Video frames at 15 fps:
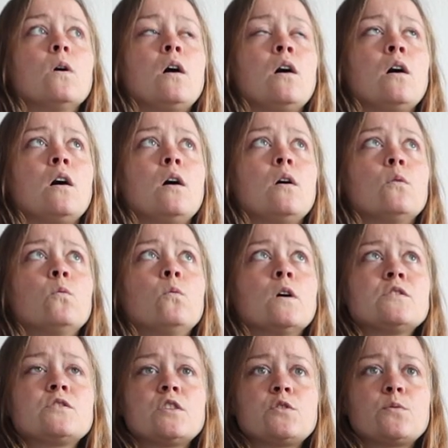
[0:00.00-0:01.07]

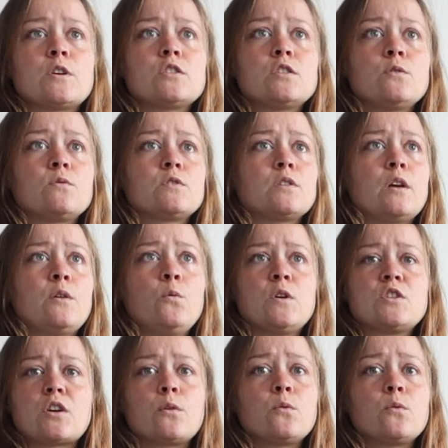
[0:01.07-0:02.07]
One situation in which